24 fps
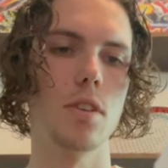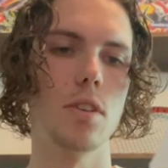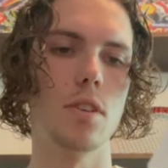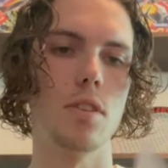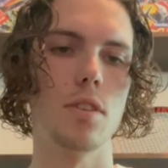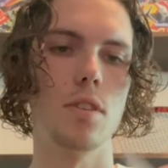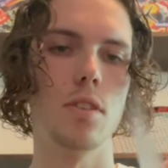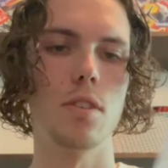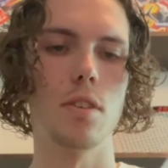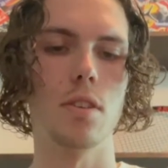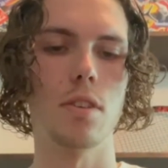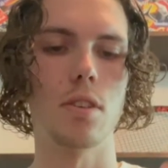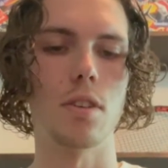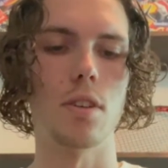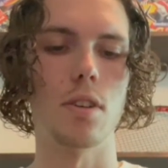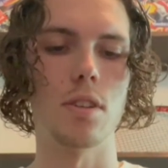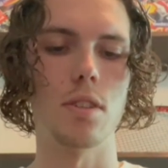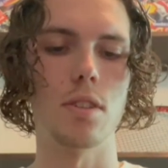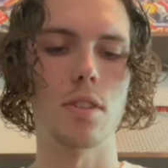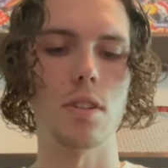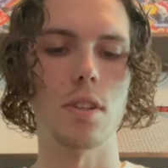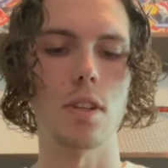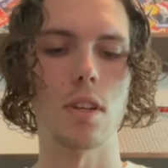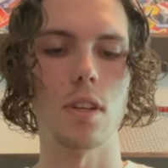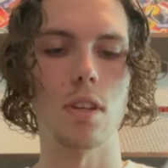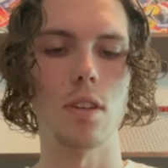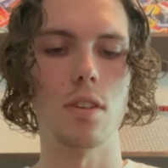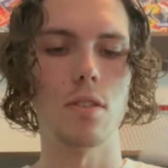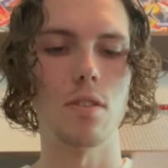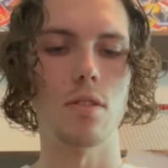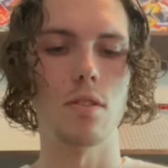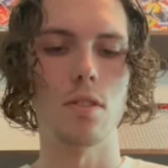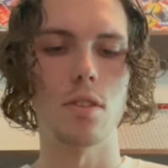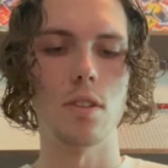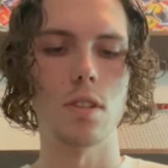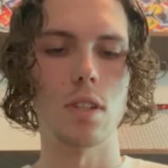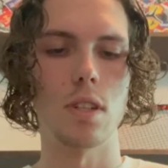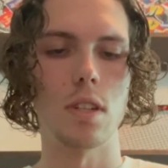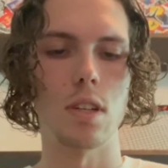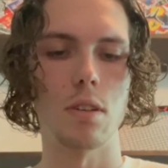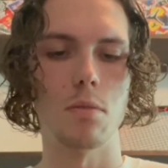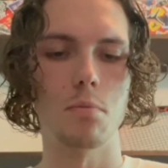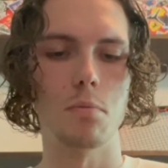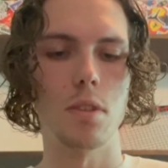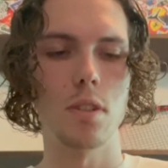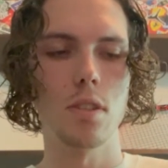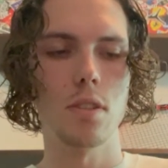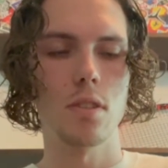You're gonna take your tail
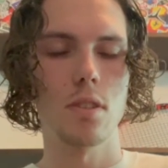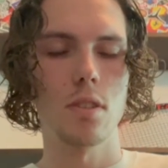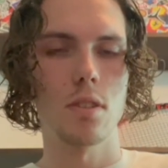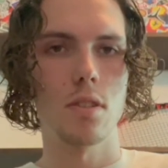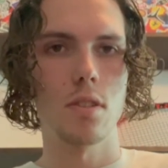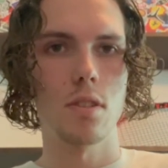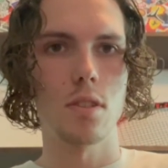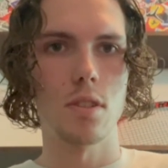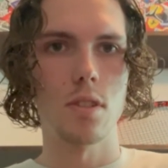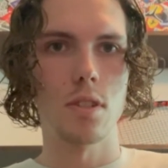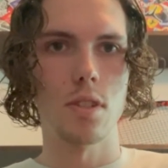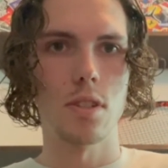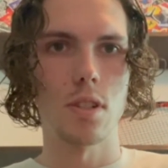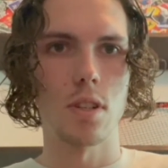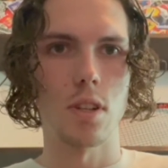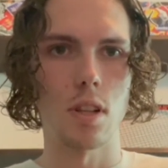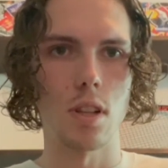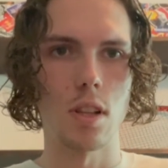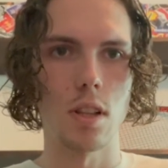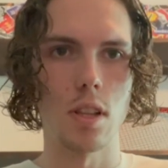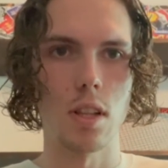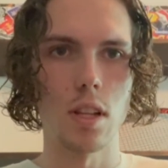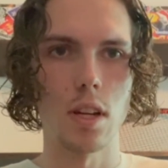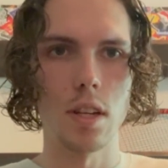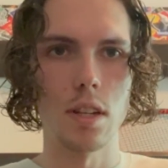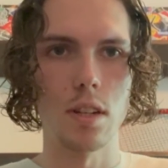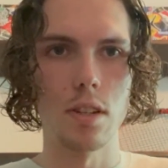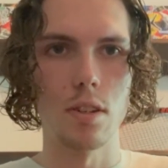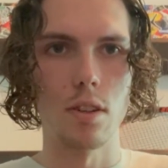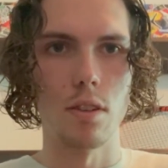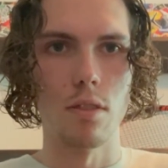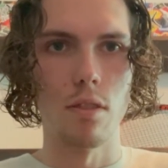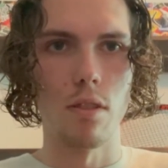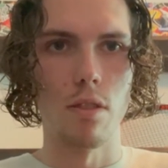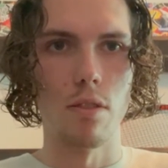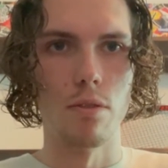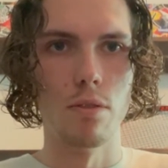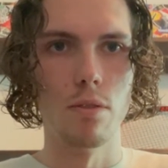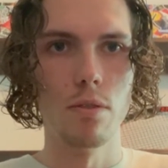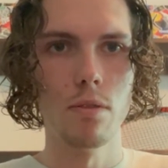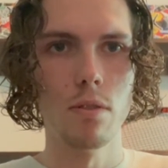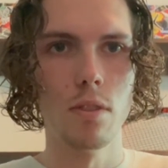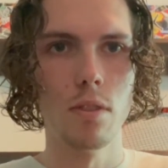piece, slide it on through,